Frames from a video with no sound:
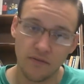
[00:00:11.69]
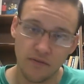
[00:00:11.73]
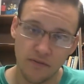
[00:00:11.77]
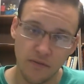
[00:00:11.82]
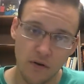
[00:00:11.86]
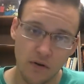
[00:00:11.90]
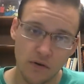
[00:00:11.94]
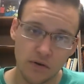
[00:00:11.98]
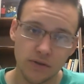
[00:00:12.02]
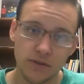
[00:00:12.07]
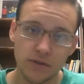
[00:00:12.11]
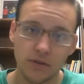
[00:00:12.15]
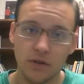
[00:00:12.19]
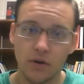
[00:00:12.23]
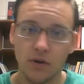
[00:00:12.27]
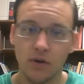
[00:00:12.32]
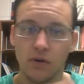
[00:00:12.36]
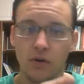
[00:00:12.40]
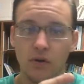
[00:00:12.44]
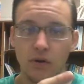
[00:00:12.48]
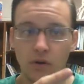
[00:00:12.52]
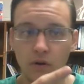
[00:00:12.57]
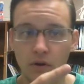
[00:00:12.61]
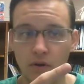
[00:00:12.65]
First,
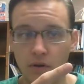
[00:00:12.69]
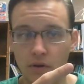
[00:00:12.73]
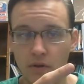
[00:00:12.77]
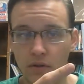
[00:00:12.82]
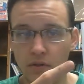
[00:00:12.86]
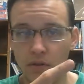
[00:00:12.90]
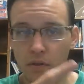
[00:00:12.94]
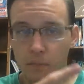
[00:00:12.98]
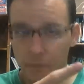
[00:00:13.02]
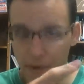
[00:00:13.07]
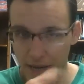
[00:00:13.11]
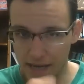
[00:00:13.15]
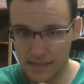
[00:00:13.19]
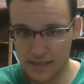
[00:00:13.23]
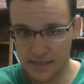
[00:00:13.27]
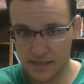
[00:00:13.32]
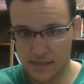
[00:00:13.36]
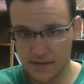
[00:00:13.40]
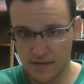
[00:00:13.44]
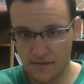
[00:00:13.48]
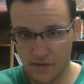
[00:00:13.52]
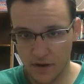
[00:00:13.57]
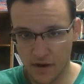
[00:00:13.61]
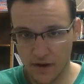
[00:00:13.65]
the
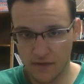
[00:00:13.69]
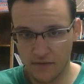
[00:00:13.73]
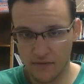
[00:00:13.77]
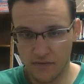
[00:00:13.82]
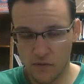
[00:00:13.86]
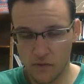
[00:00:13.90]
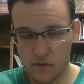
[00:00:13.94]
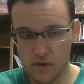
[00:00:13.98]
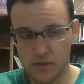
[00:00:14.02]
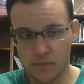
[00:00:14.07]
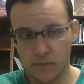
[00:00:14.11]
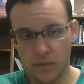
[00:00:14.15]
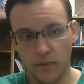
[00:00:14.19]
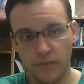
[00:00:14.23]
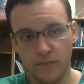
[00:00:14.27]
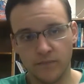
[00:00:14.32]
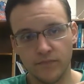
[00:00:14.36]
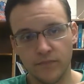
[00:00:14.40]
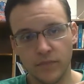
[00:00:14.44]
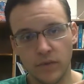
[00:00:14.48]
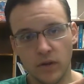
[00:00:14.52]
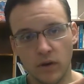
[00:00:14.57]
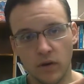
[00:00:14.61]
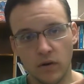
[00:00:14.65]
basis of reinforcement,
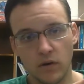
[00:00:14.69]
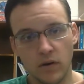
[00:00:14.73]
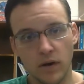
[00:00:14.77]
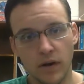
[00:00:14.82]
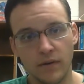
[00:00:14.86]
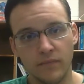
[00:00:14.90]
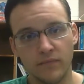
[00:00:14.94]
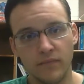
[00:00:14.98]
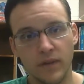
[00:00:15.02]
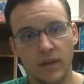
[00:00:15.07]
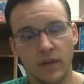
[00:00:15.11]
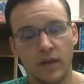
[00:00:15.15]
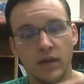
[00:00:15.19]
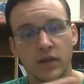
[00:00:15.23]
alright?